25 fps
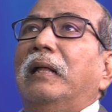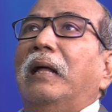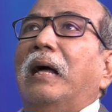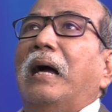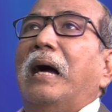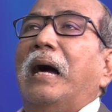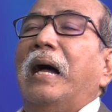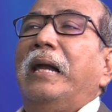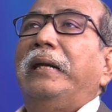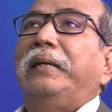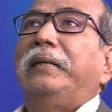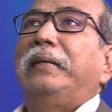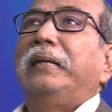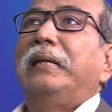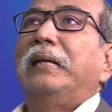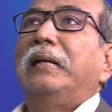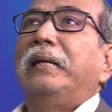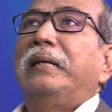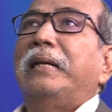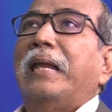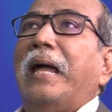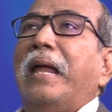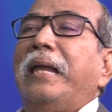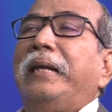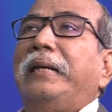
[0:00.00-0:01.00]
until
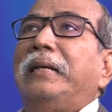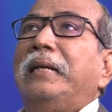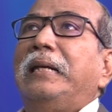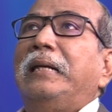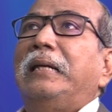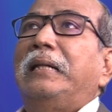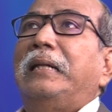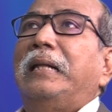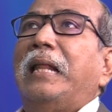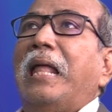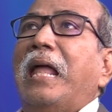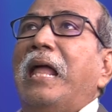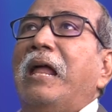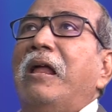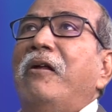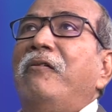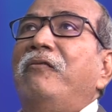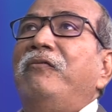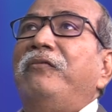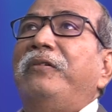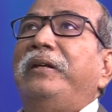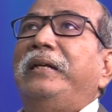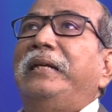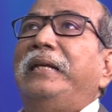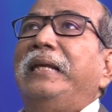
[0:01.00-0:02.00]

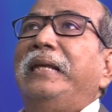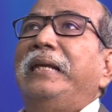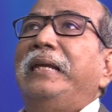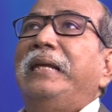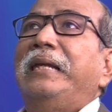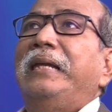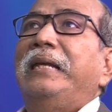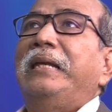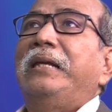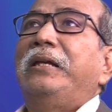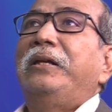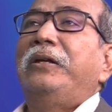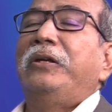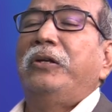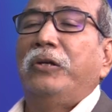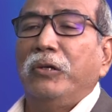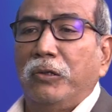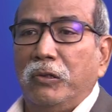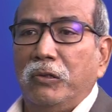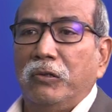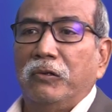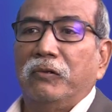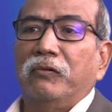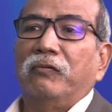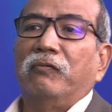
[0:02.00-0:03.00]

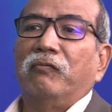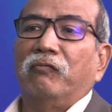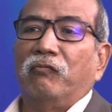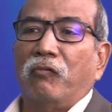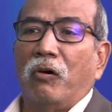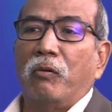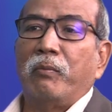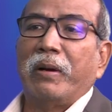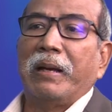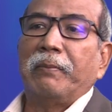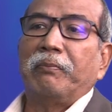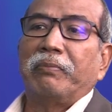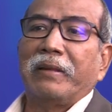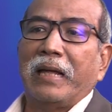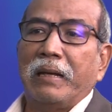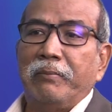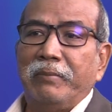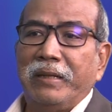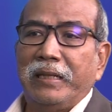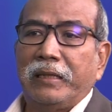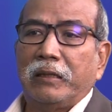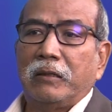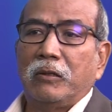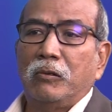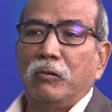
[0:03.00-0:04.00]
1972 for my
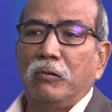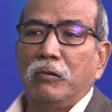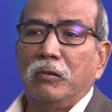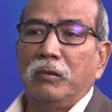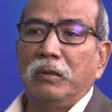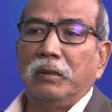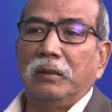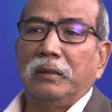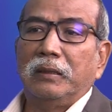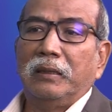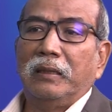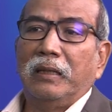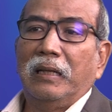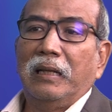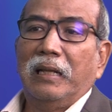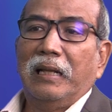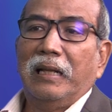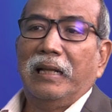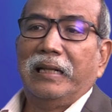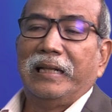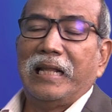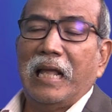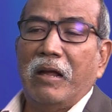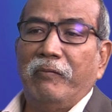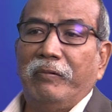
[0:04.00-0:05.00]
primary school,
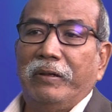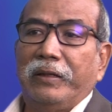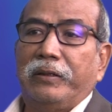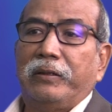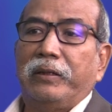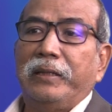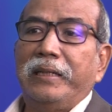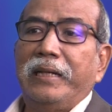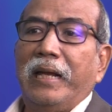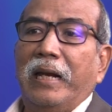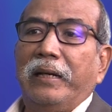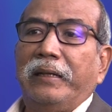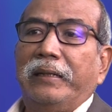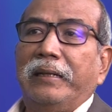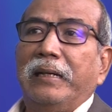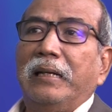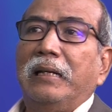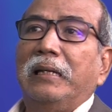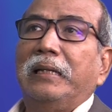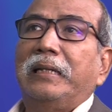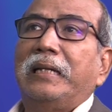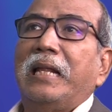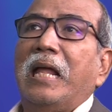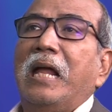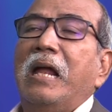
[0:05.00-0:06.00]
73
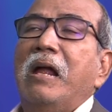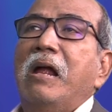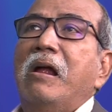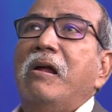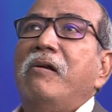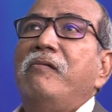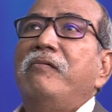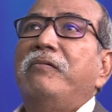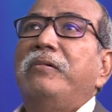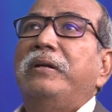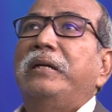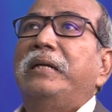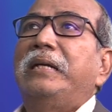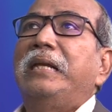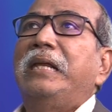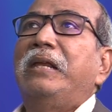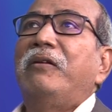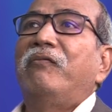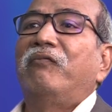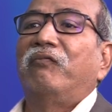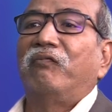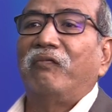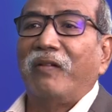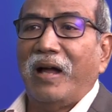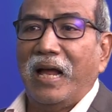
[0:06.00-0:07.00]
until
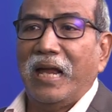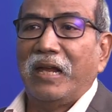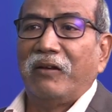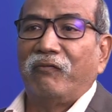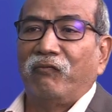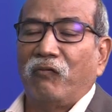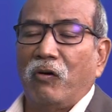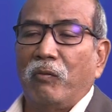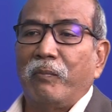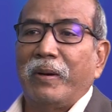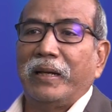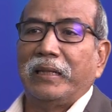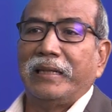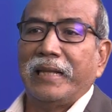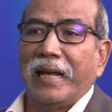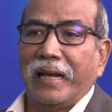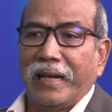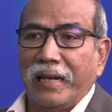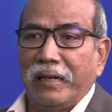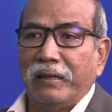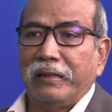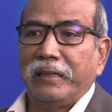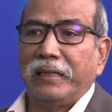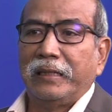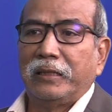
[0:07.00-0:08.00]
75 for my
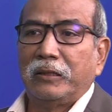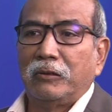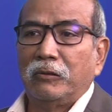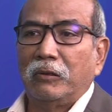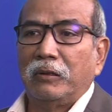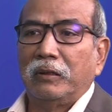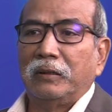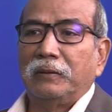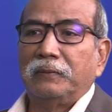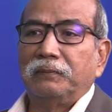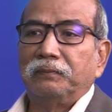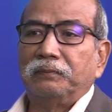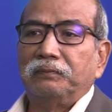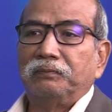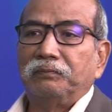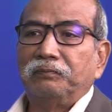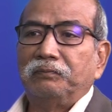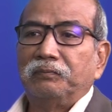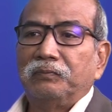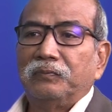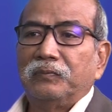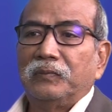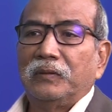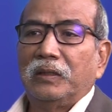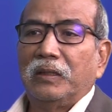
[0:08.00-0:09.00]
secondary school.
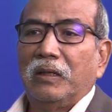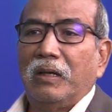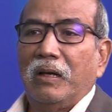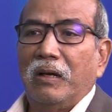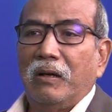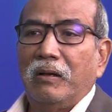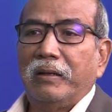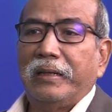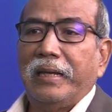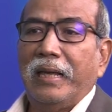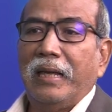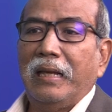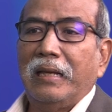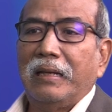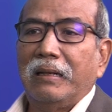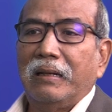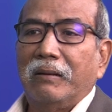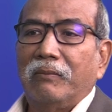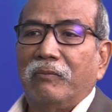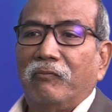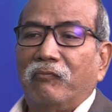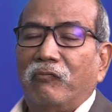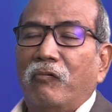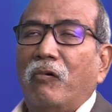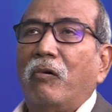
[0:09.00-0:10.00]
Okay,
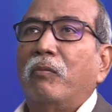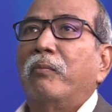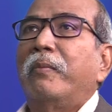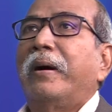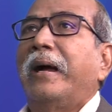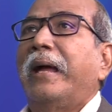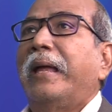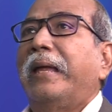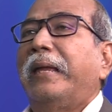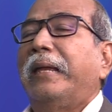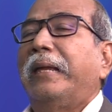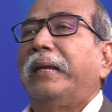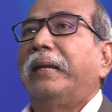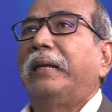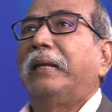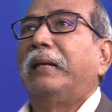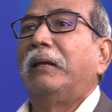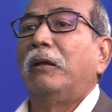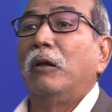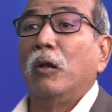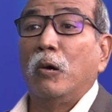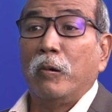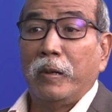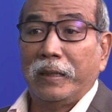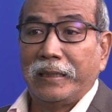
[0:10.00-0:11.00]
for my
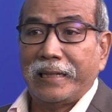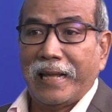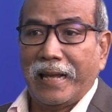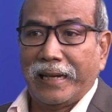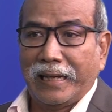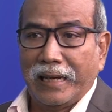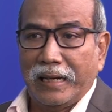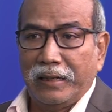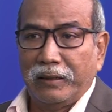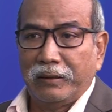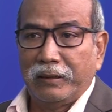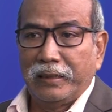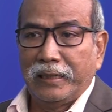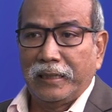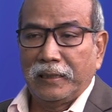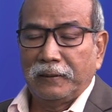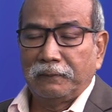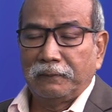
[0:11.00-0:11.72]
lower secondary.